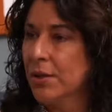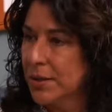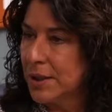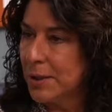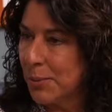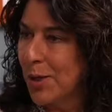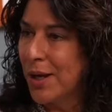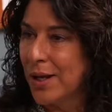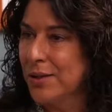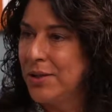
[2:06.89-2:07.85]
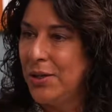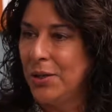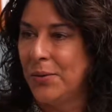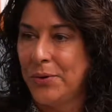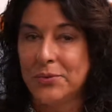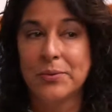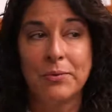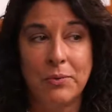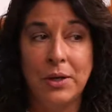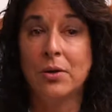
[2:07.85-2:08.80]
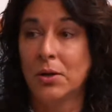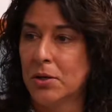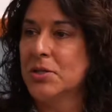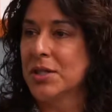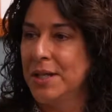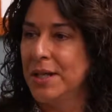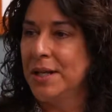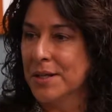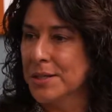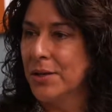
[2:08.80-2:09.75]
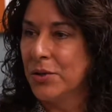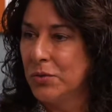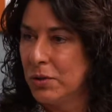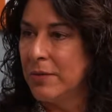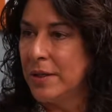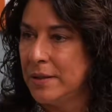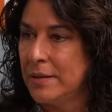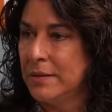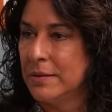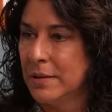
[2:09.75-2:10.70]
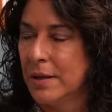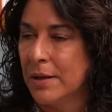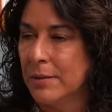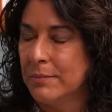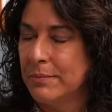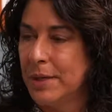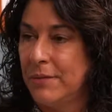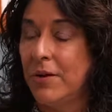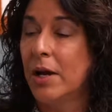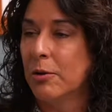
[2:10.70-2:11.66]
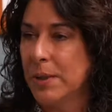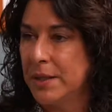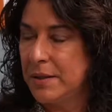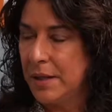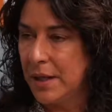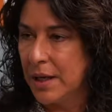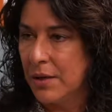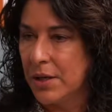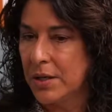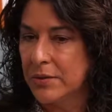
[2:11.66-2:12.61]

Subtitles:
looked at the product, we are largely an Excel-driven environment in accounting.